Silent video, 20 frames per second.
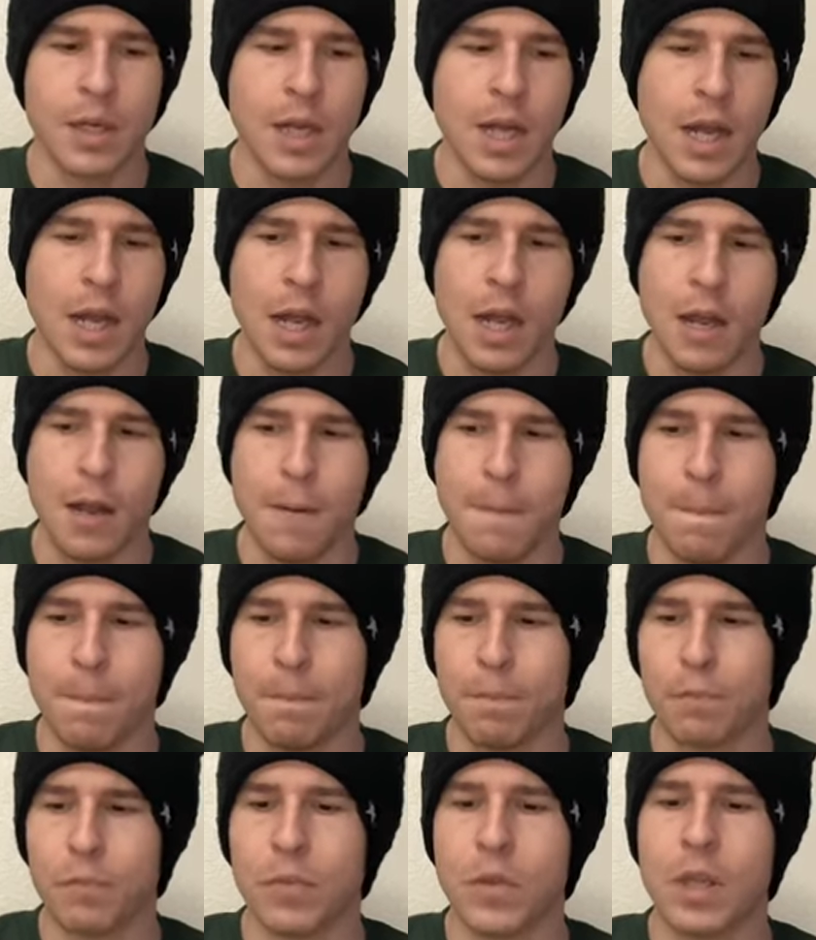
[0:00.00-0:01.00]

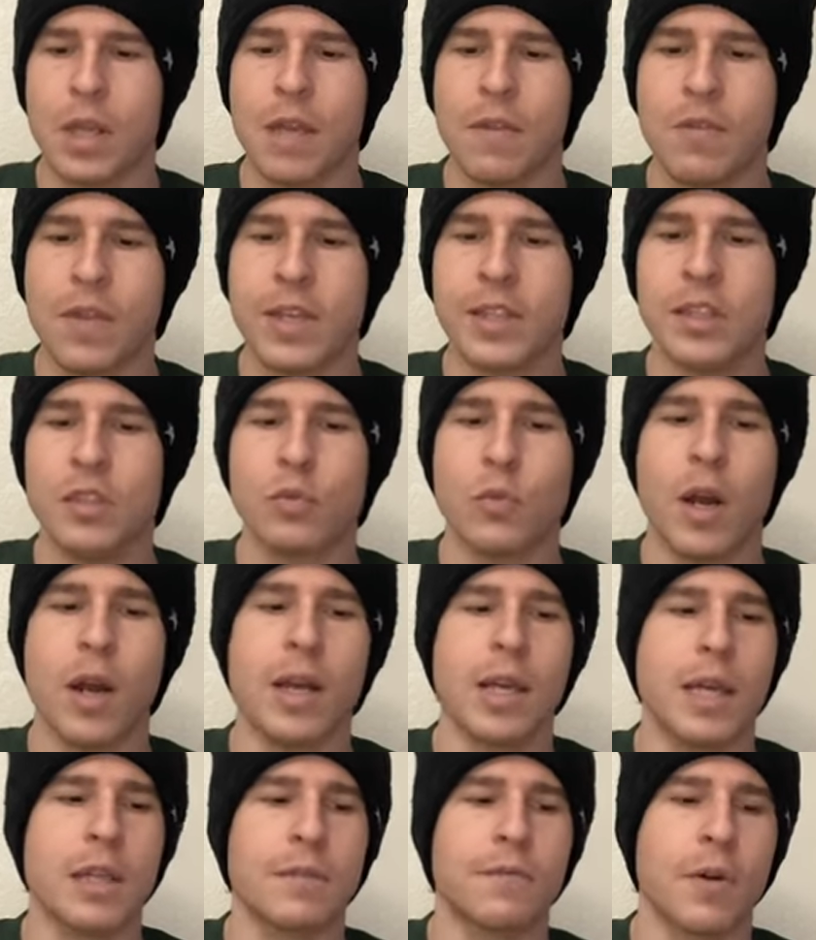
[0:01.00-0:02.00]
And this is where
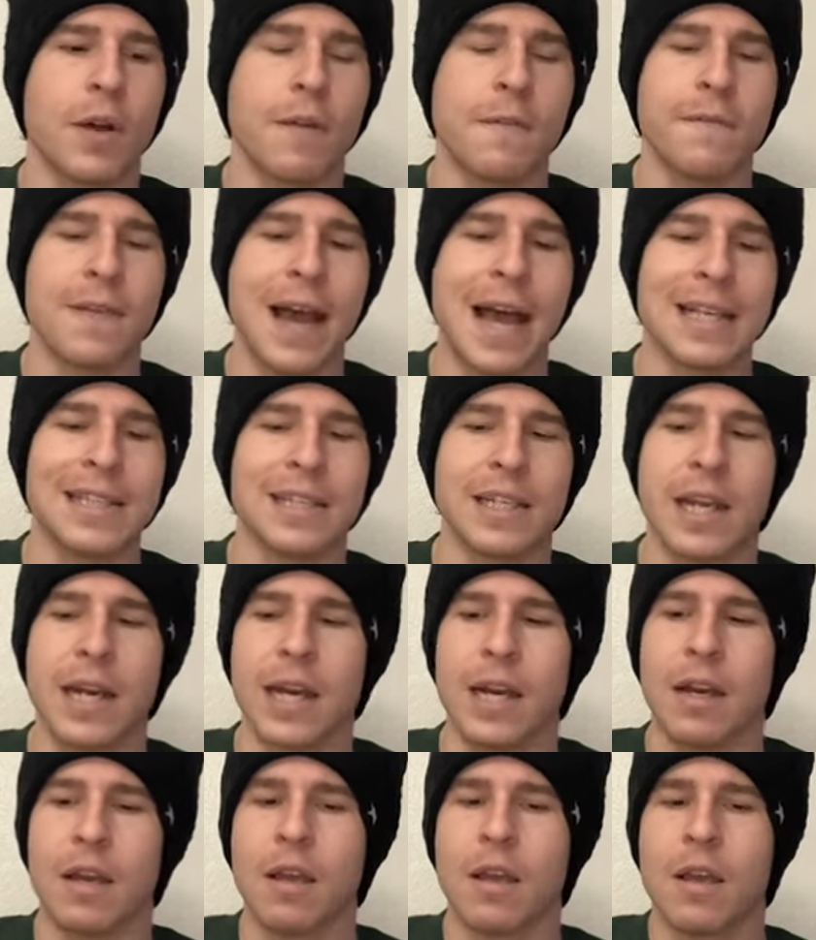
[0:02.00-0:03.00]
it gets very
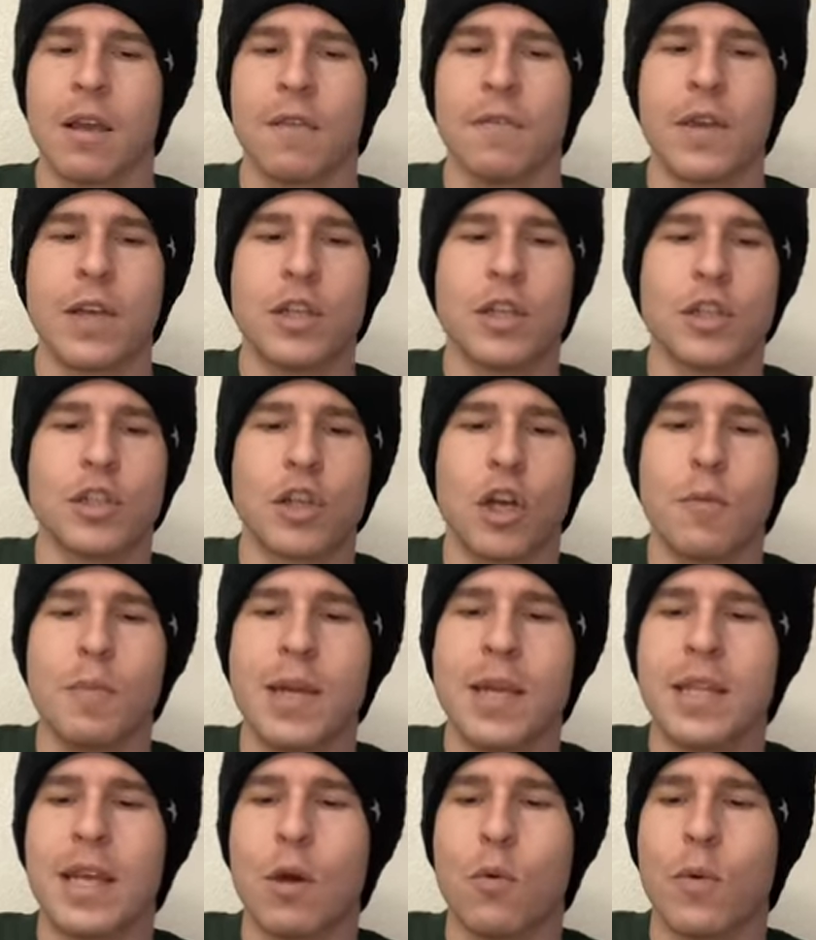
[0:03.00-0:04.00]
fascinating. They show
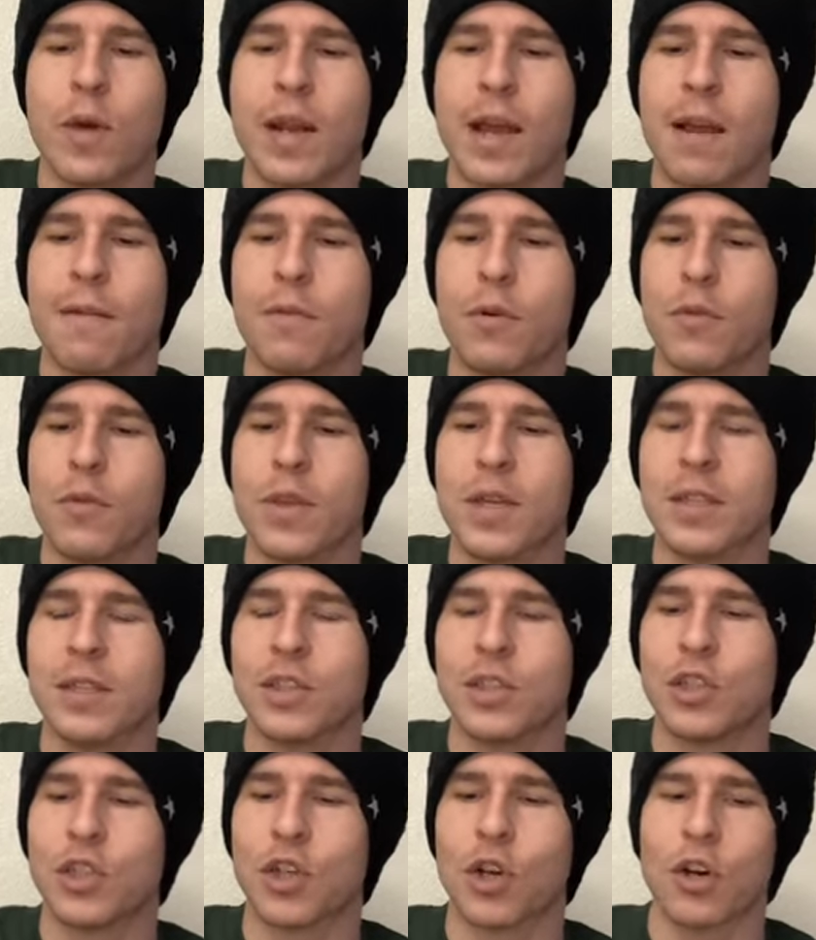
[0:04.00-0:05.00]
me that whatever
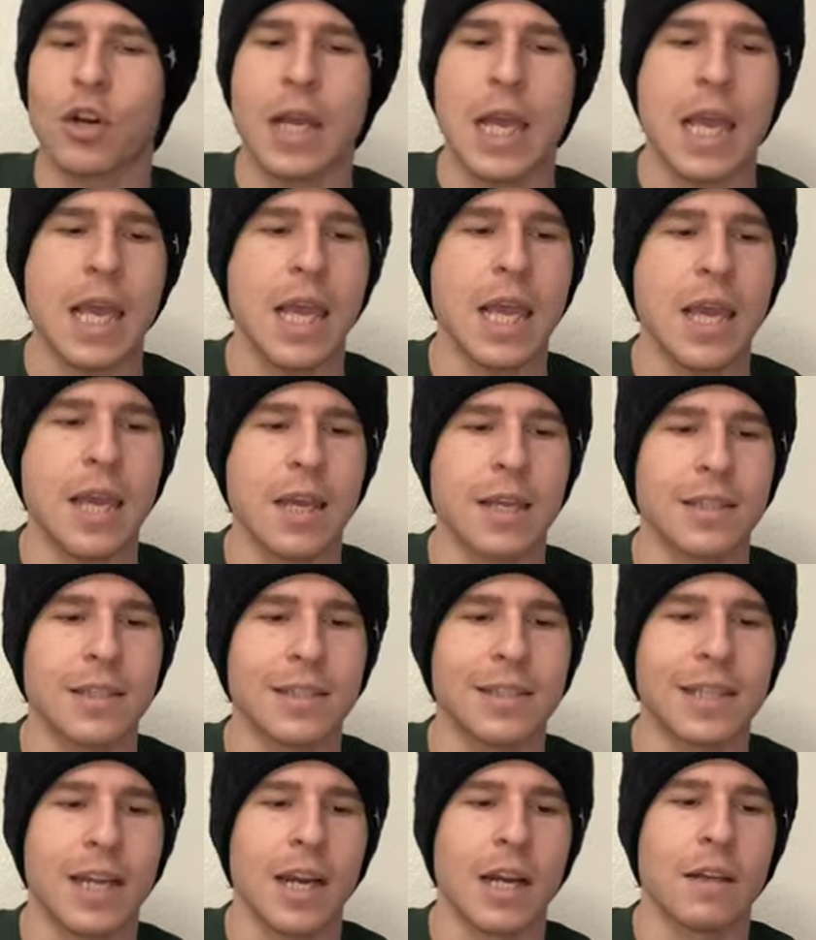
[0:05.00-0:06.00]
this journey is,
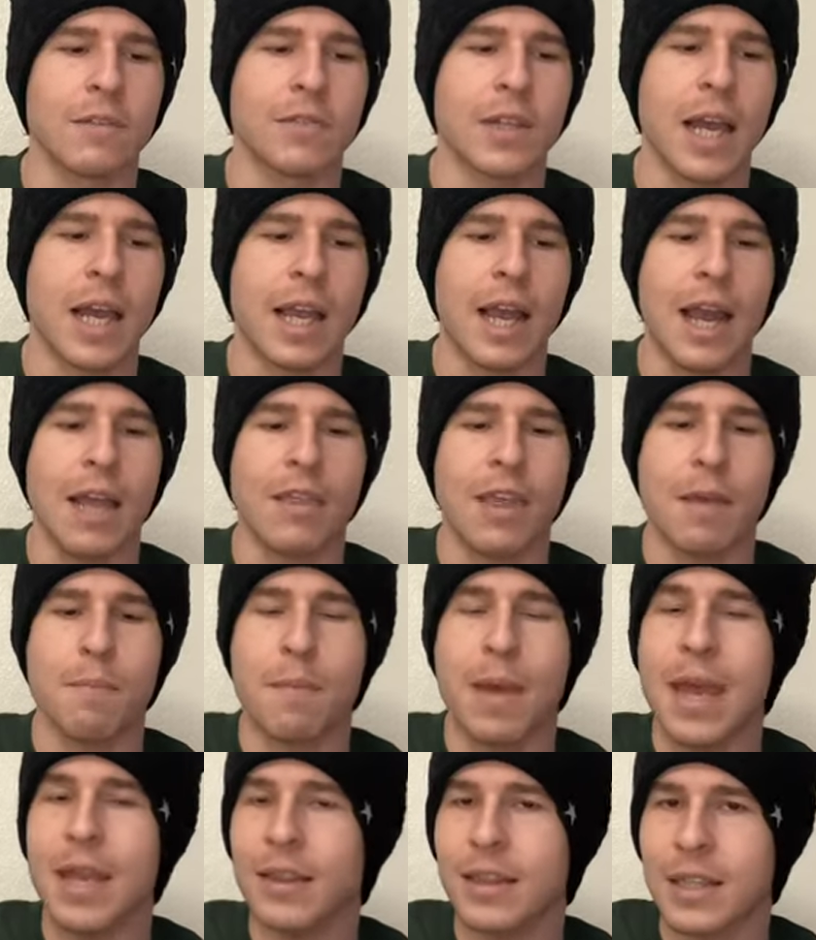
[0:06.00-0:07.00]
it's kind of like they
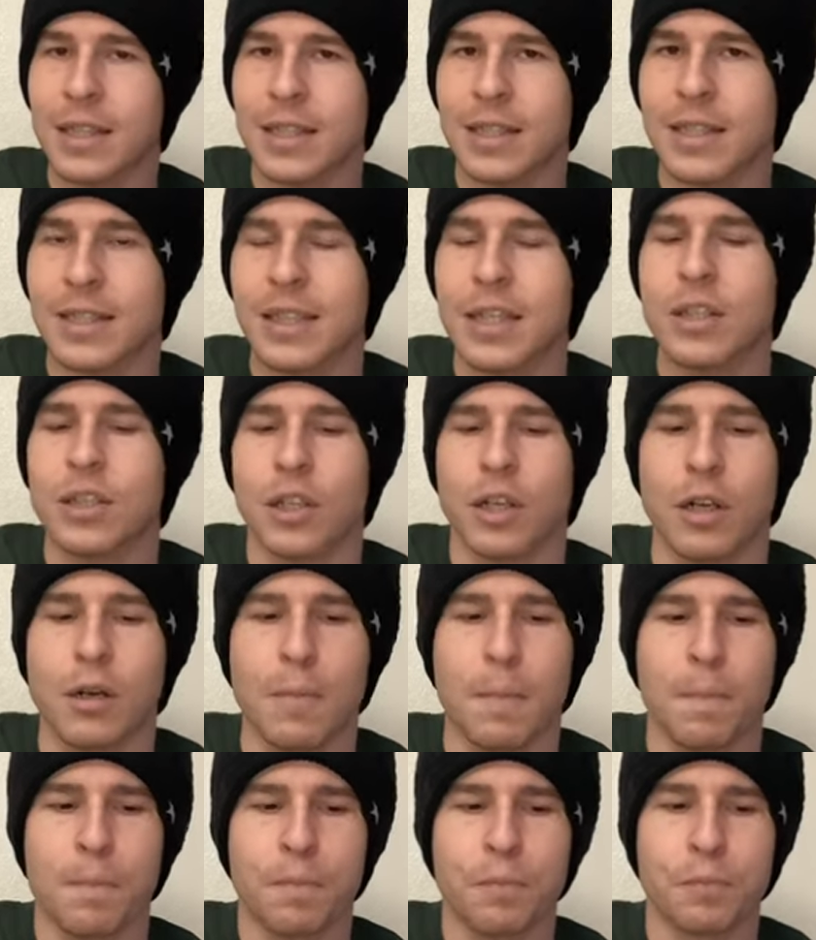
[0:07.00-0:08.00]
make the decision.